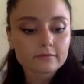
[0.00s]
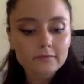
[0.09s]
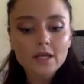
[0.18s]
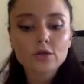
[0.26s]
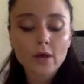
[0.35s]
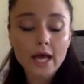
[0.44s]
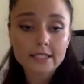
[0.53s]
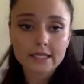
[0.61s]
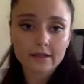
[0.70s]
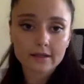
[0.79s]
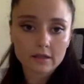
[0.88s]
you add
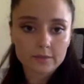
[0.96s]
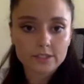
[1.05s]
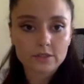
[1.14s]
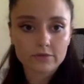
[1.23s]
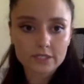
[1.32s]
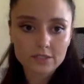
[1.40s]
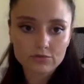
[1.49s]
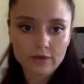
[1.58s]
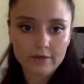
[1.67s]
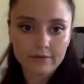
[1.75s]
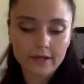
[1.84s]
a little bit of this
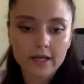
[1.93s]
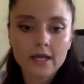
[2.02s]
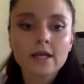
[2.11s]
traffic,